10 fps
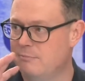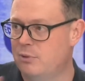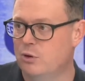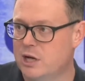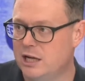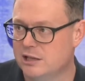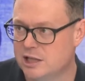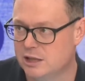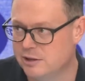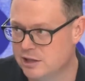broadcast
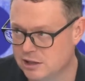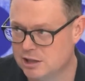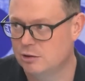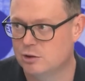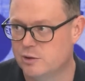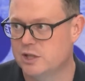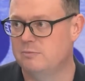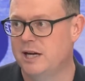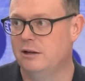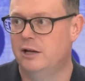to us and told to us
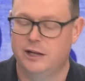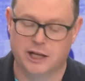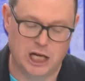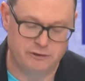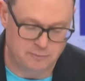about the COVID